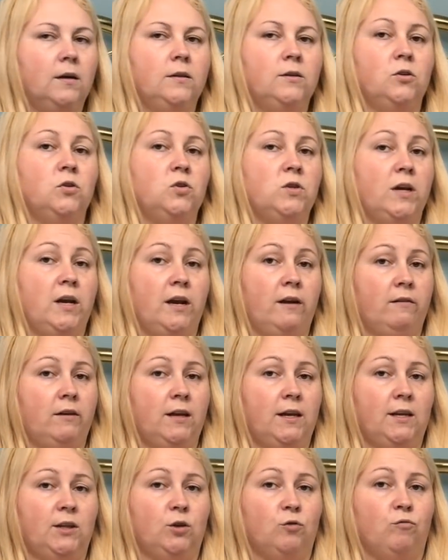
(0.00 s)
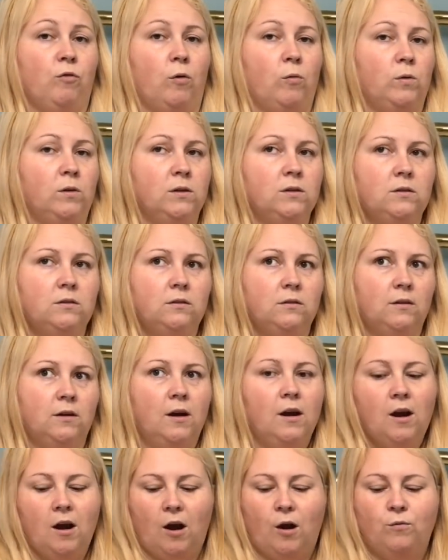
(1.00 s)
Did you hear it hit the rollers?
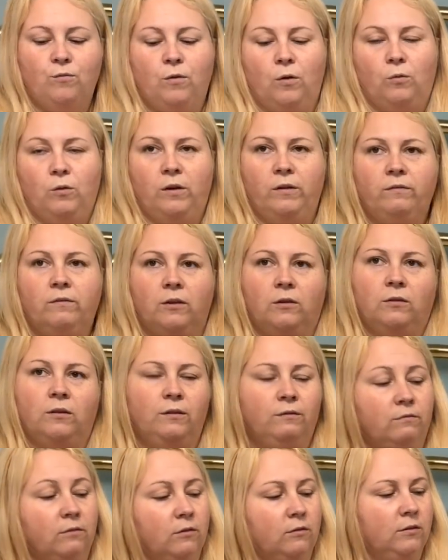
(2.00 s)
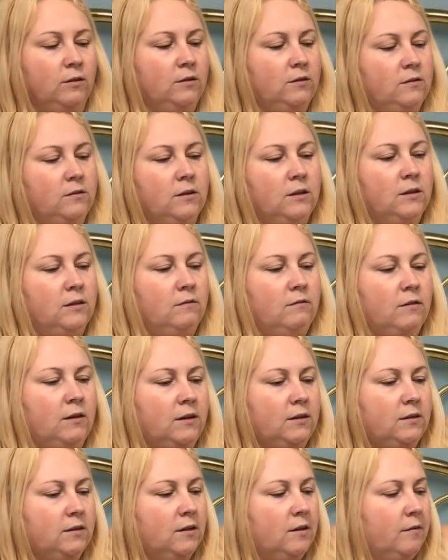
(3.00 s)
A rolling.
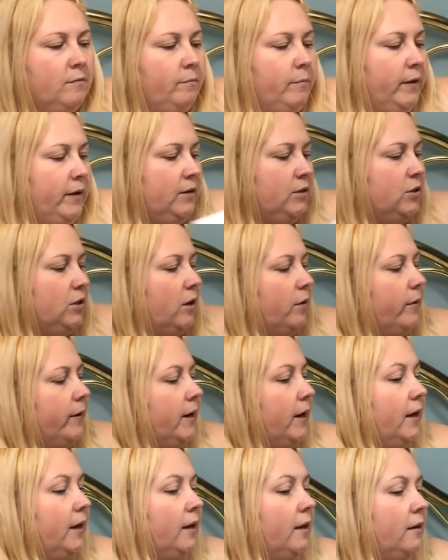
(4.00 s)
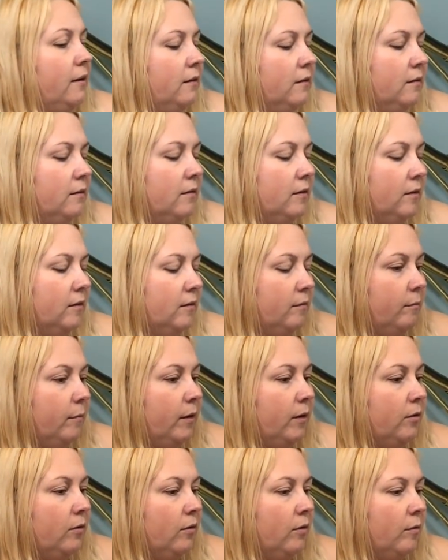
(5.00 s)
Right, picture going in.
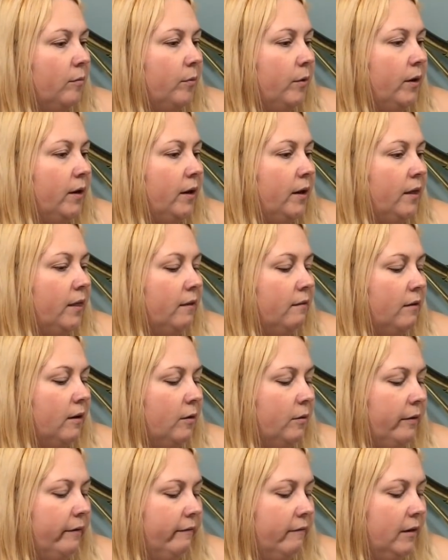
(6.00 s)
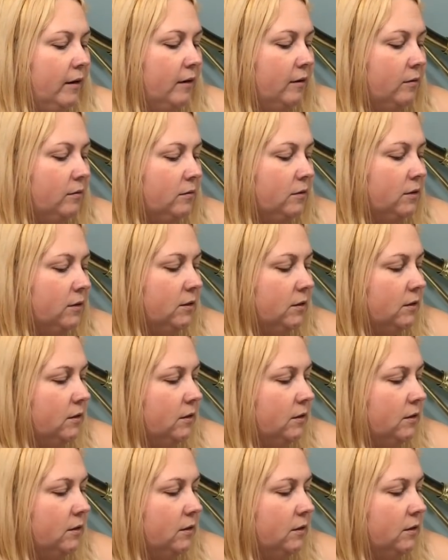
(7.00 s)
Make sure I'm putting it in the right way around.